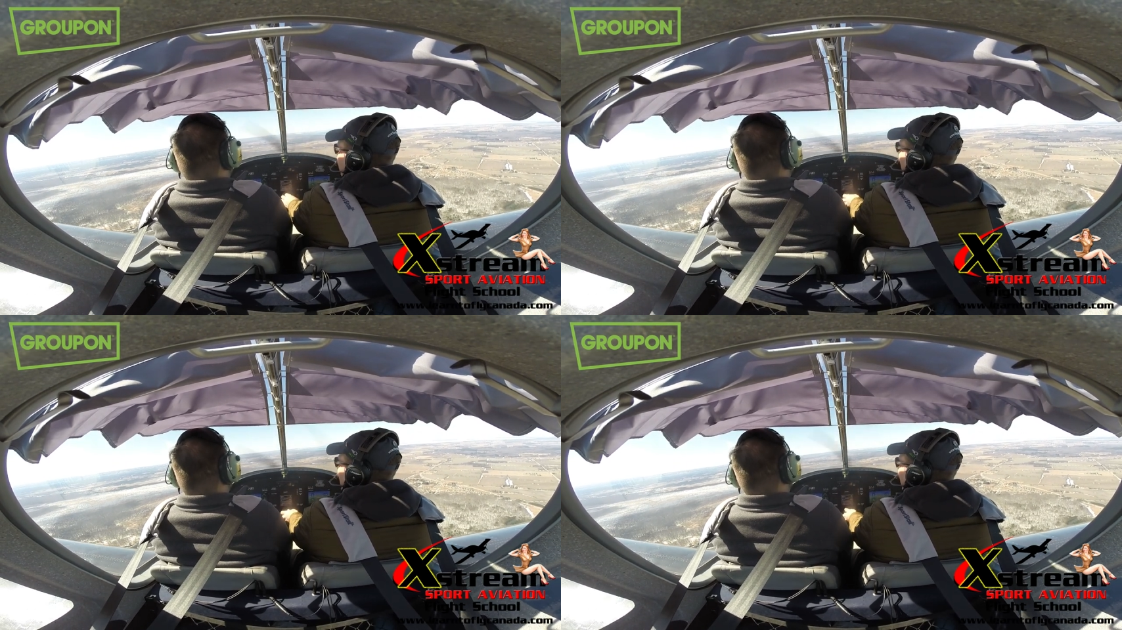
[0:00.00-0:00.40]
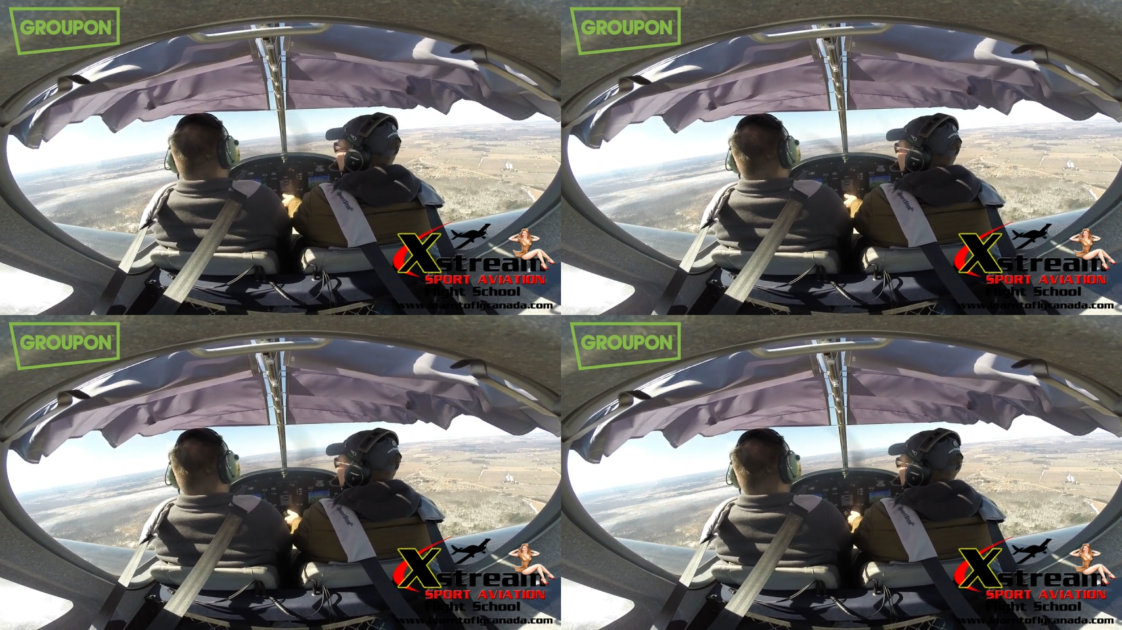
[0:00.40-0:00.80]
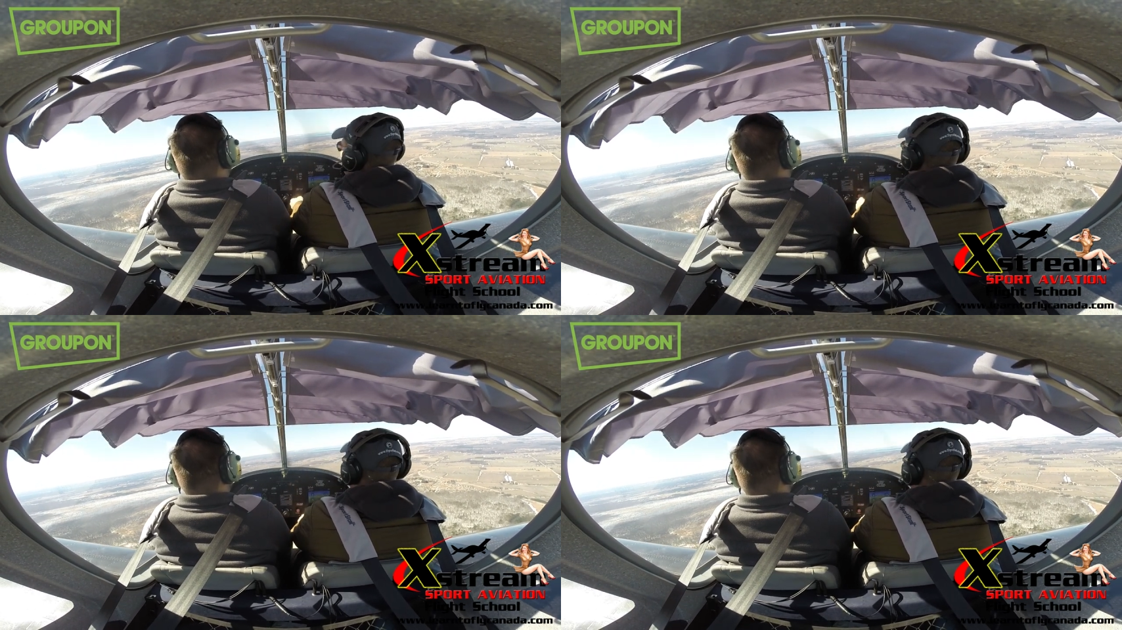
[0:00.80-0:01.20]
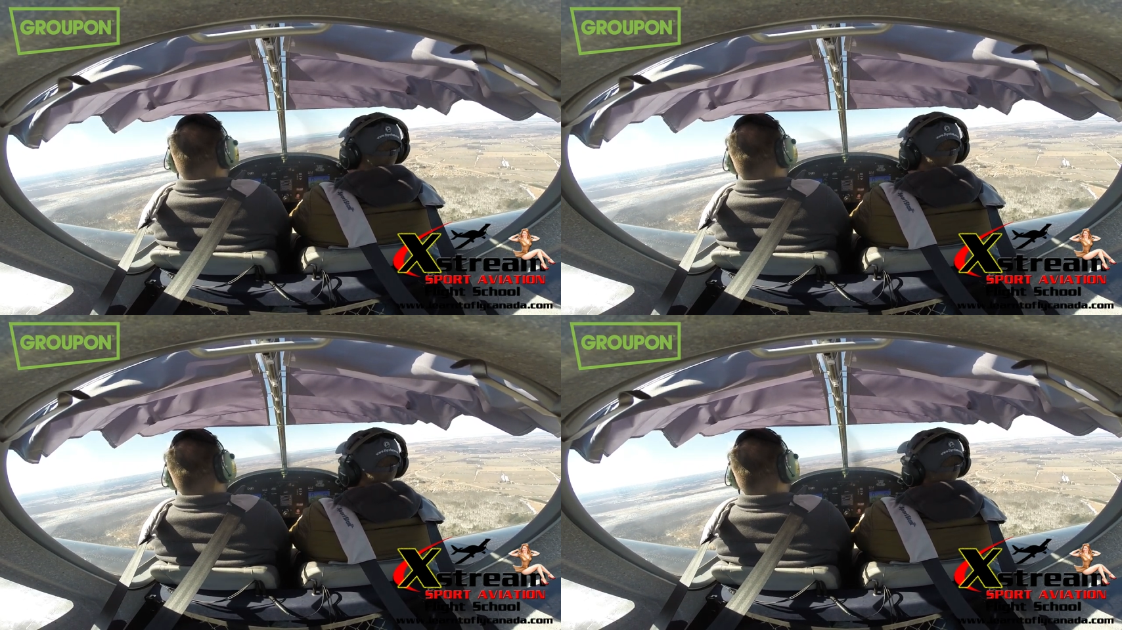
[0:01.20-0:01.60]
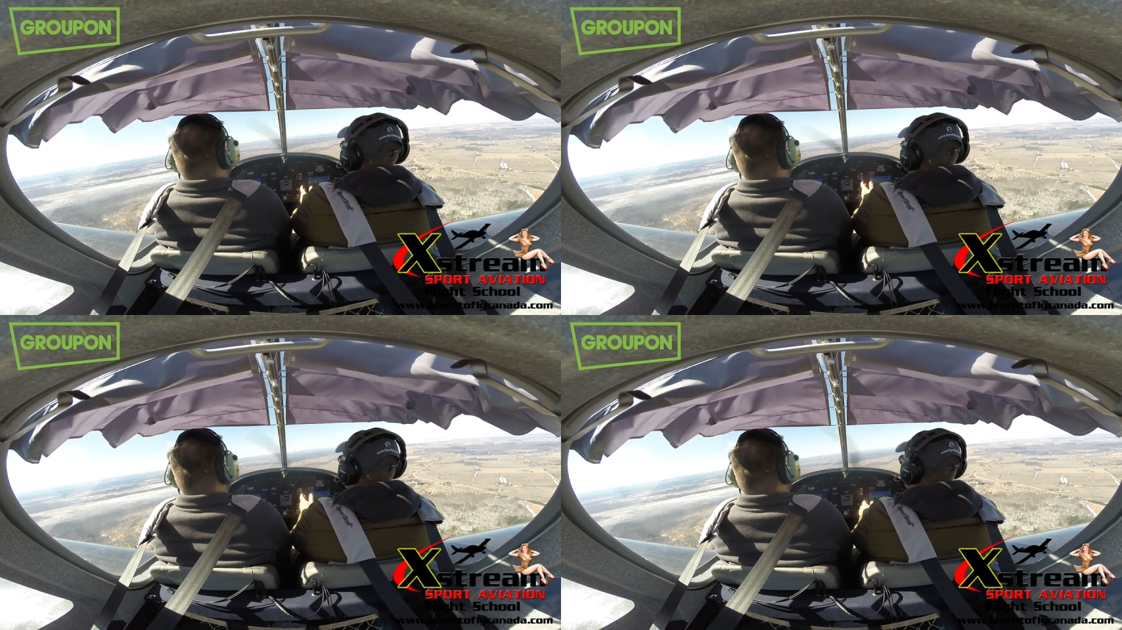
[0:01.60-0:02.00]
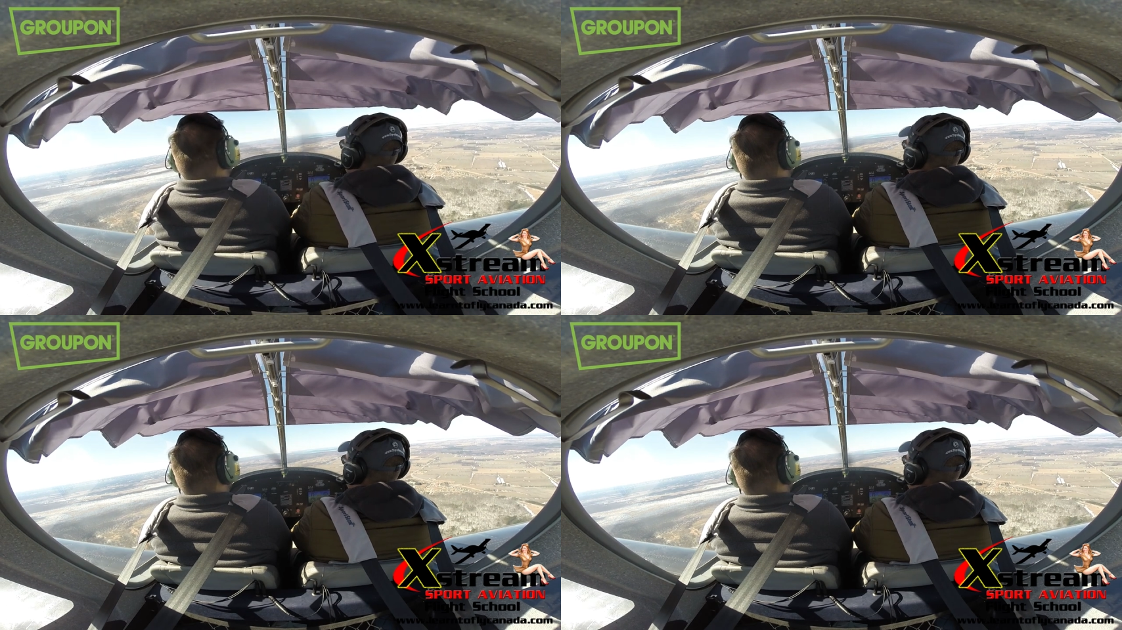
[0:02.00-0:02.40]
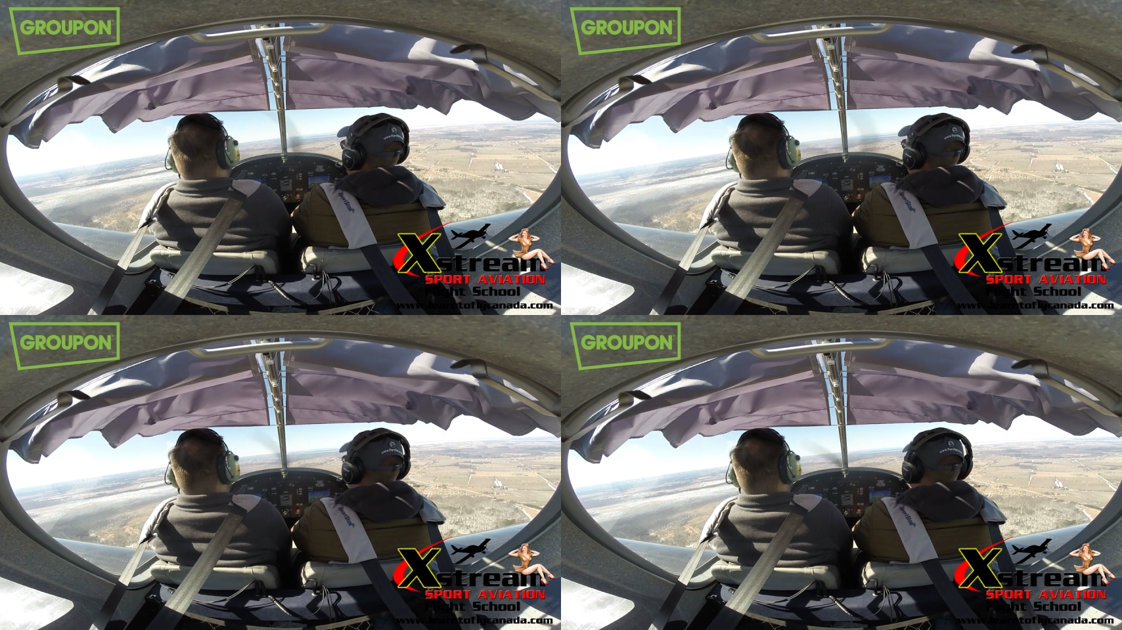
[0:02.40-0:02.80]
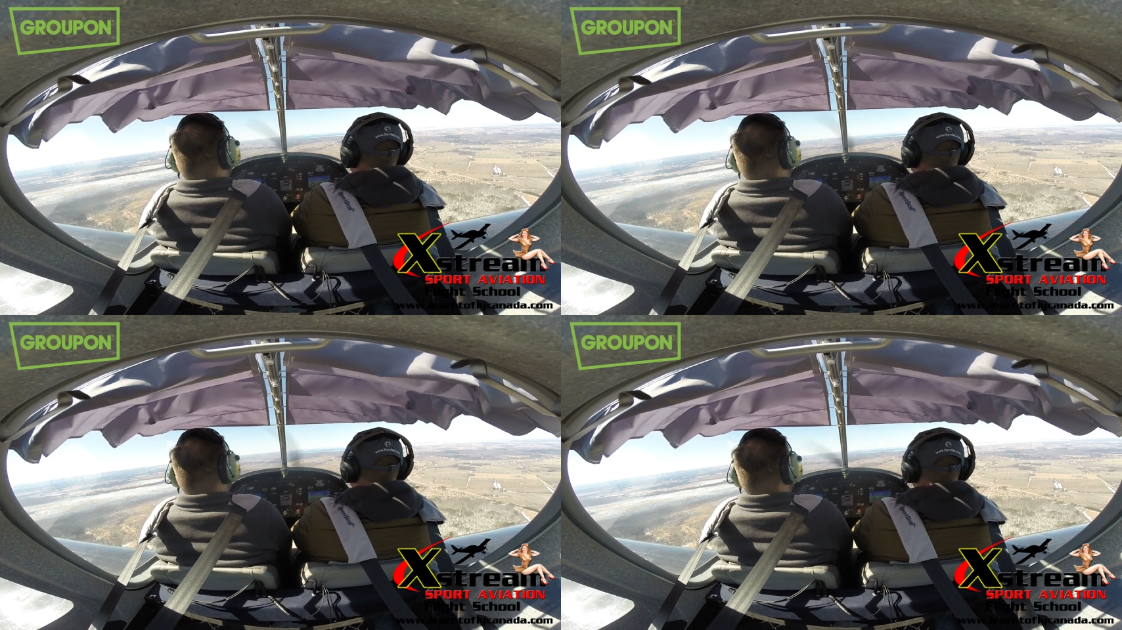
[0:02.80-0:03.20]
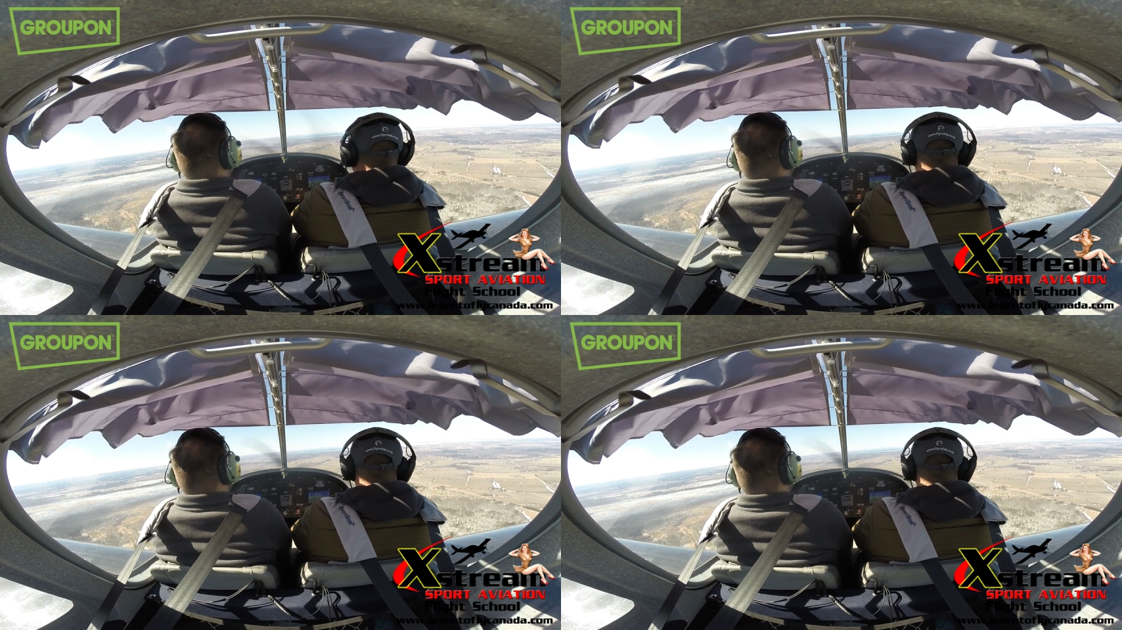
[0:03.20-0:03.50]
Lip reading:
Nobody's mouth can be seen.